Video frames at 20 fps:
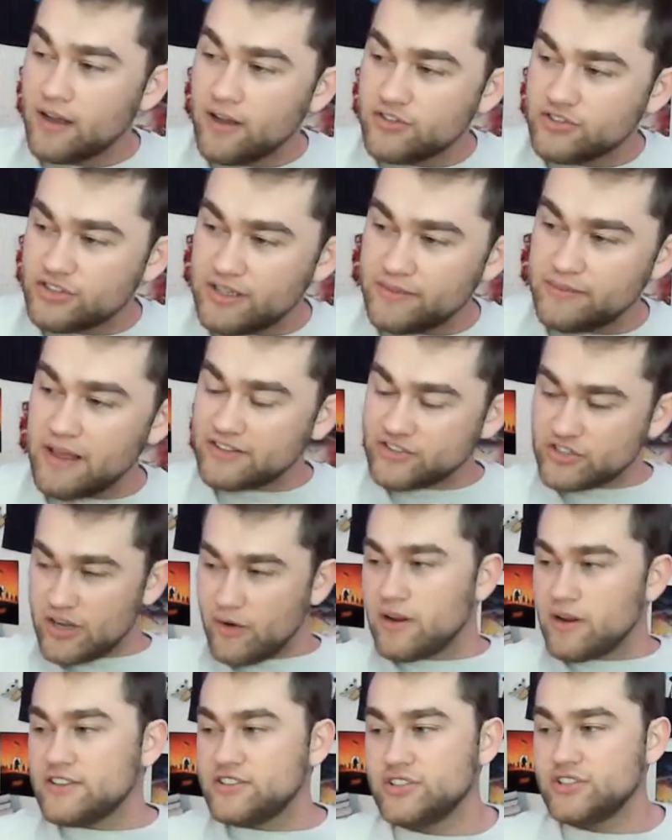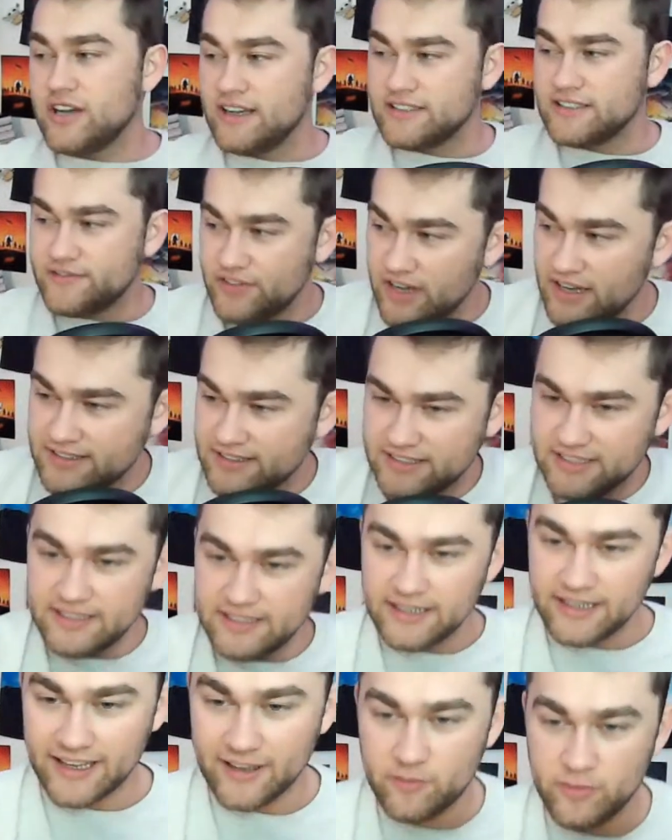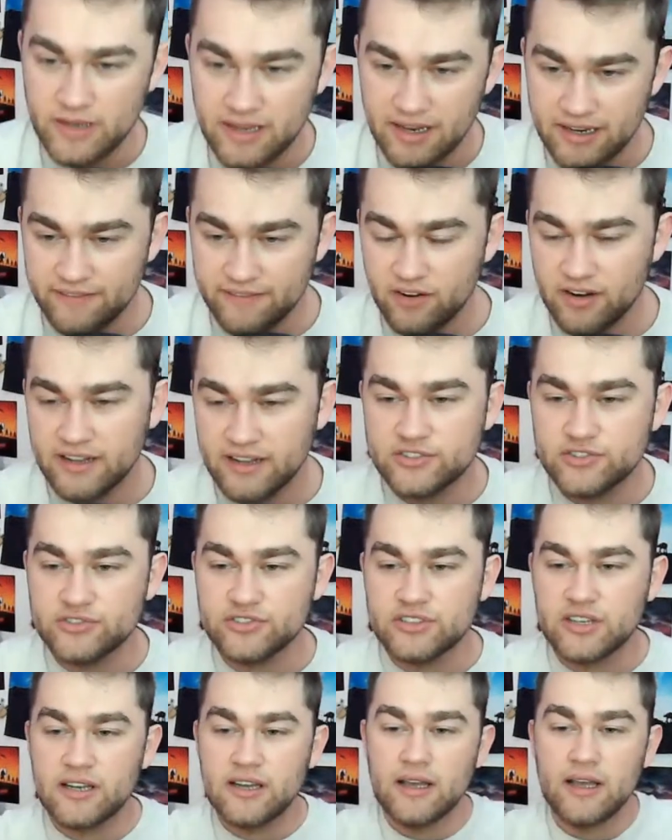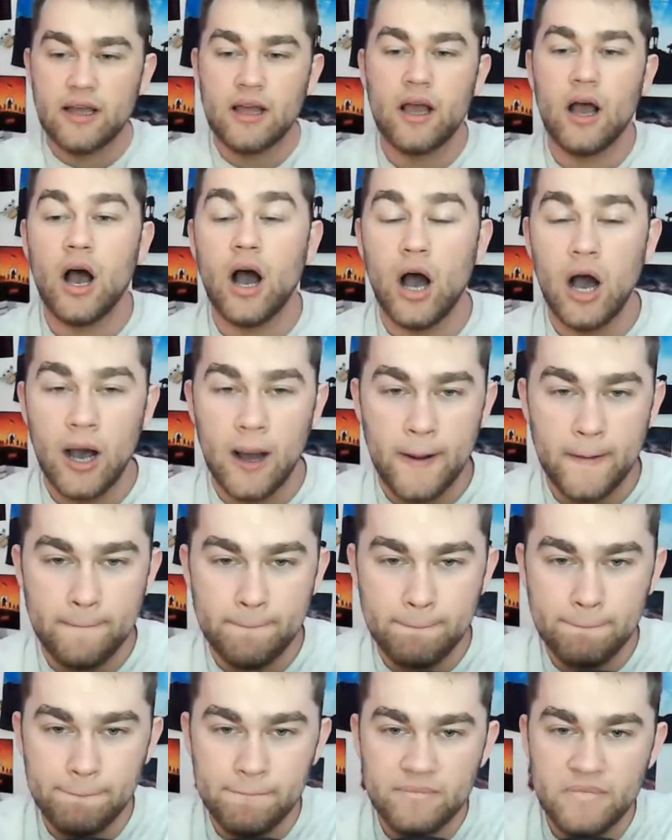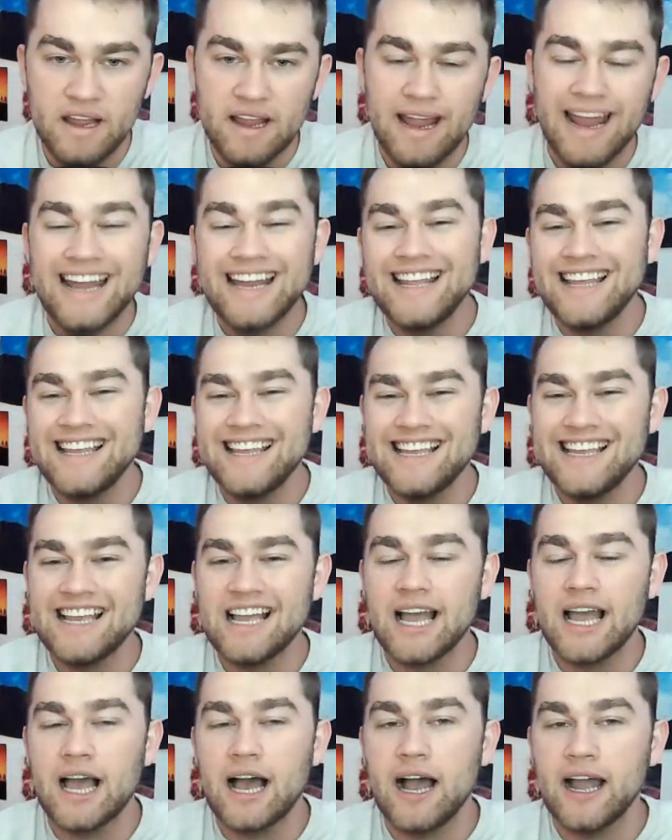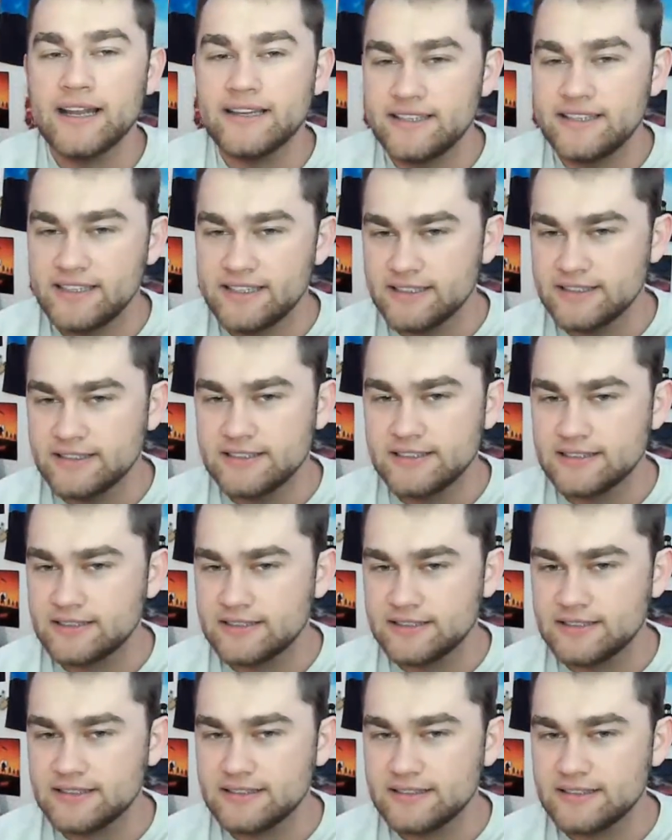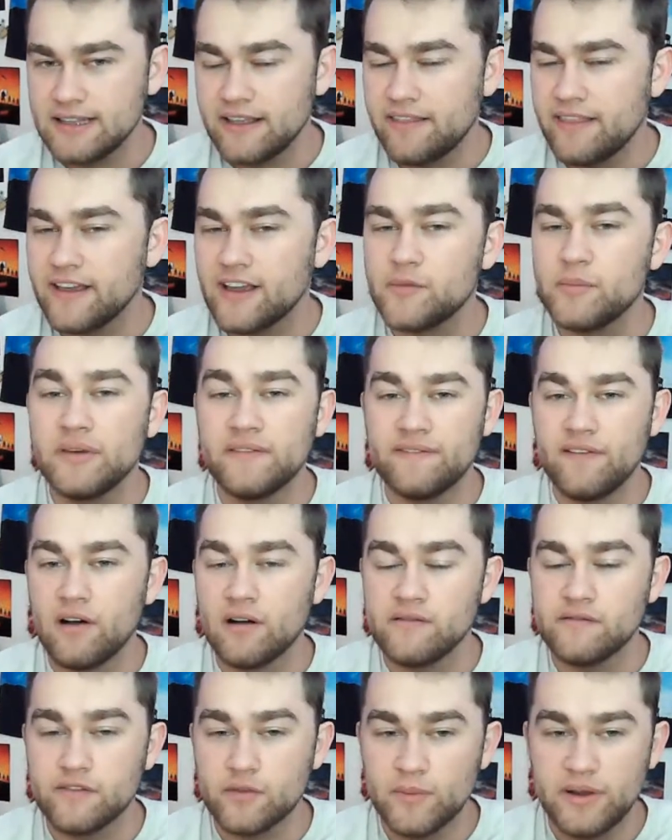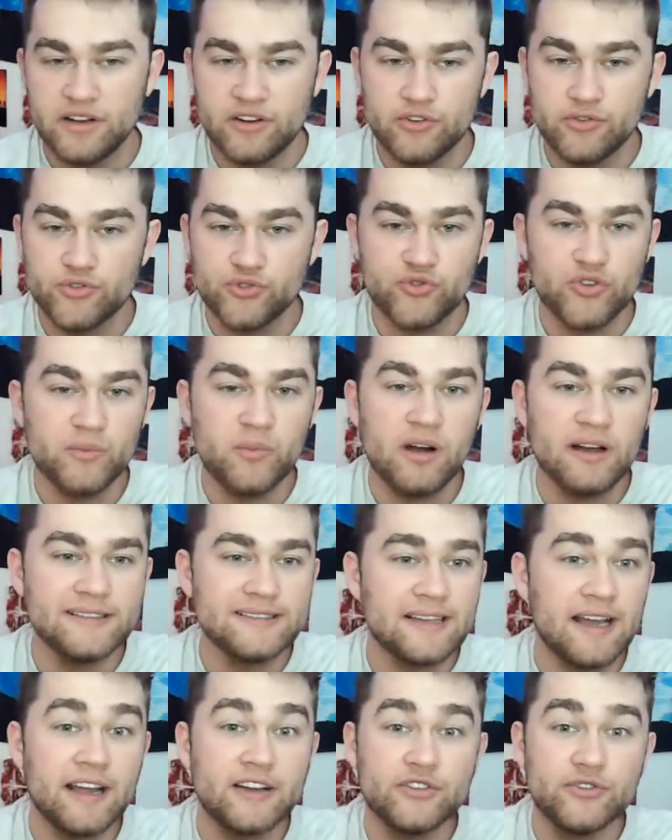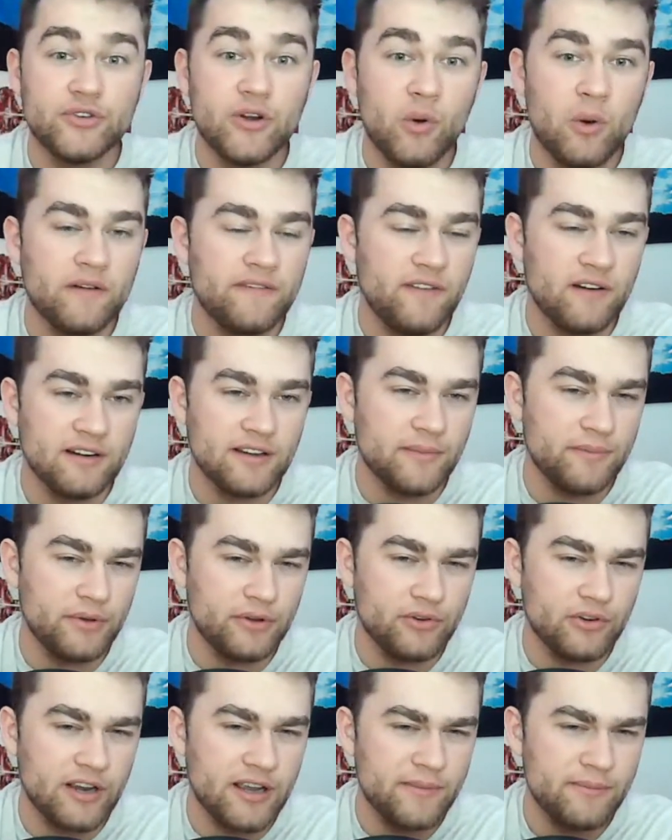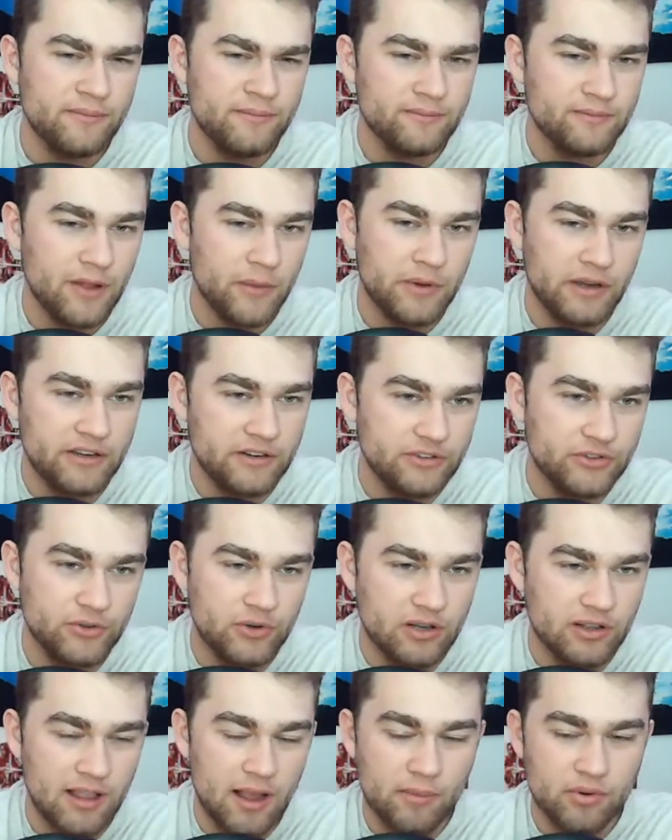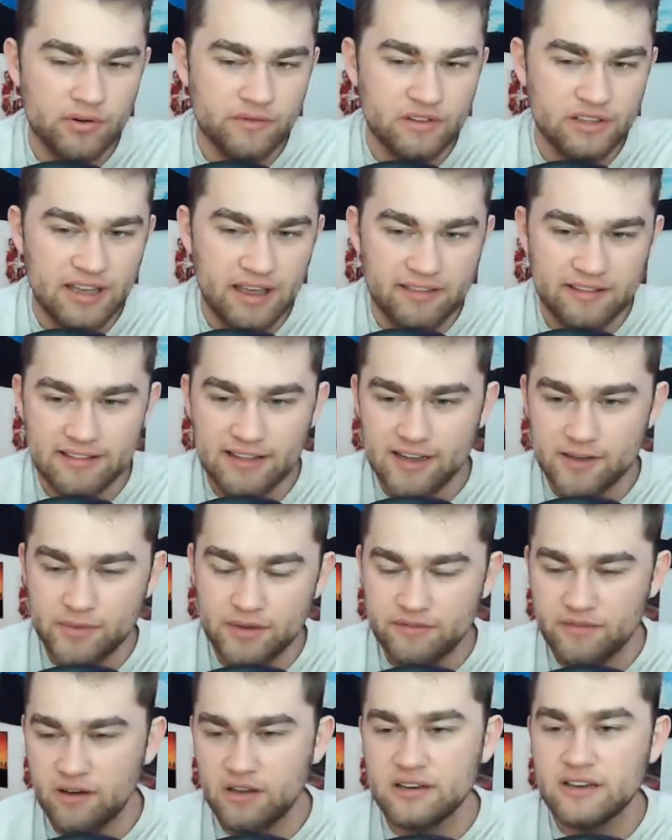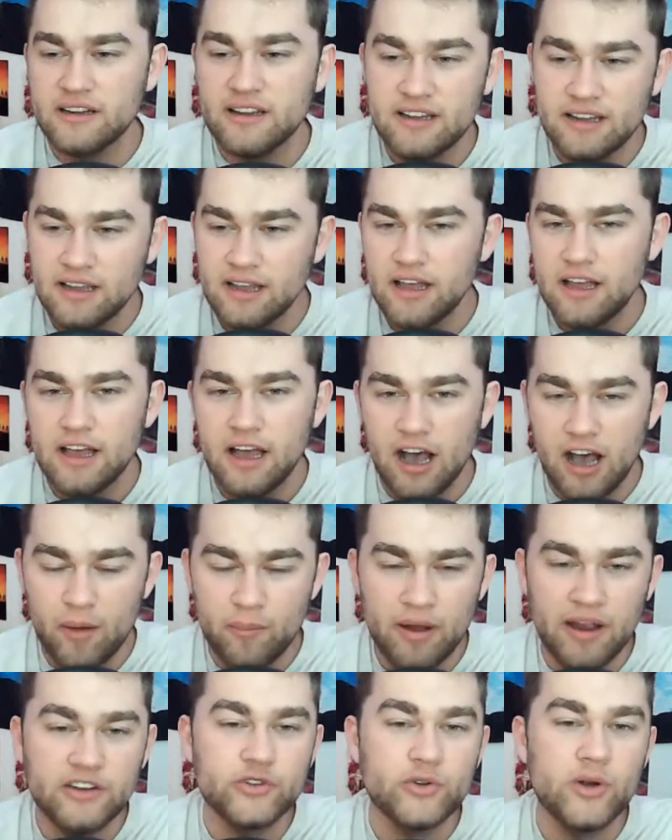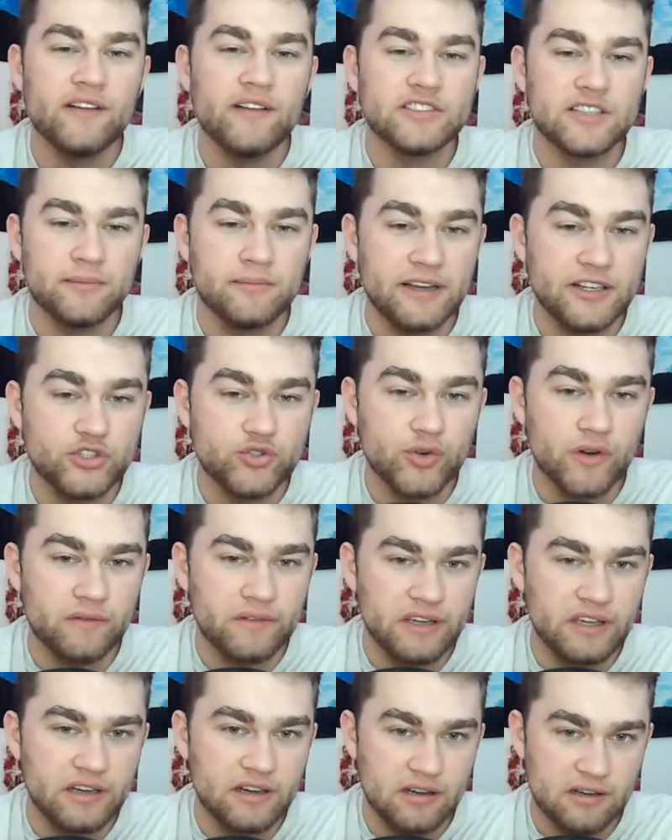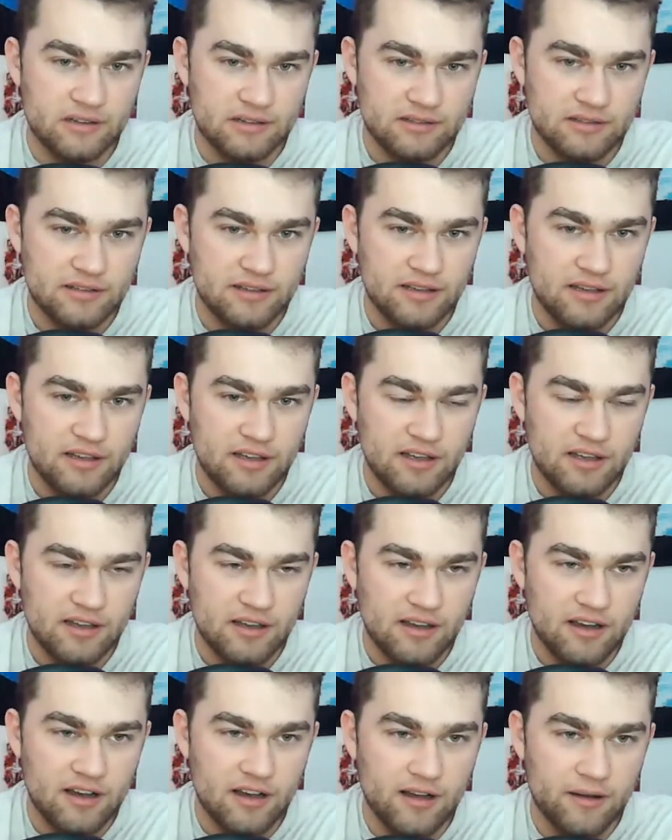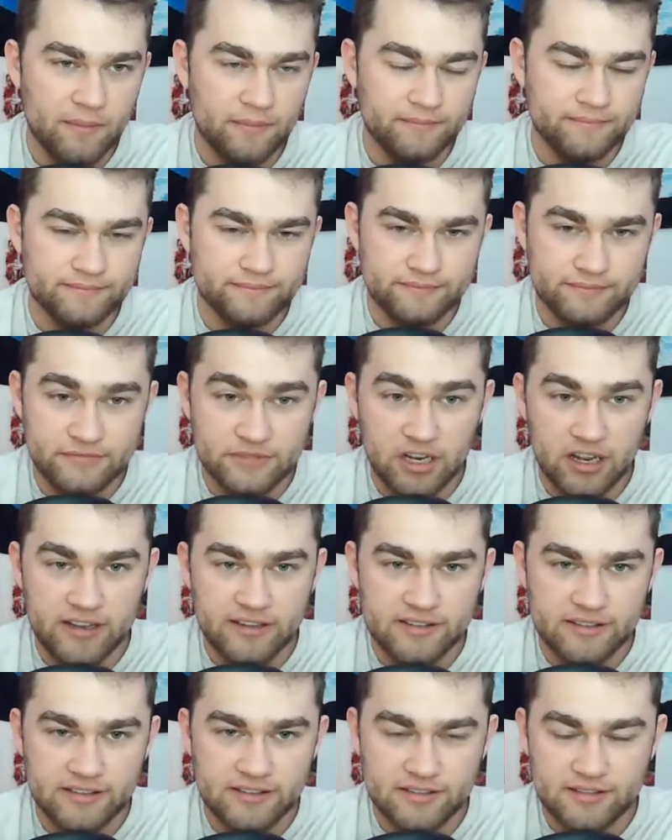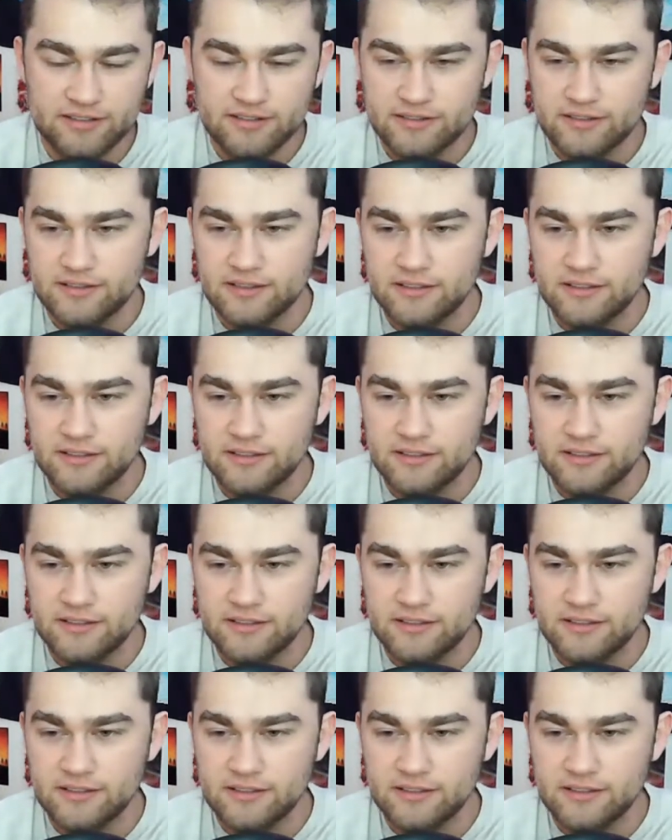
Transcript: Sam, actually, I want to ask you guys if you guys can give me any fun answers. Any ideas that you think could be fun for me to do stream-wise? I do know a fun computer game that we could do collaboratively. I think that could be fun. But I do have some like trivia nights.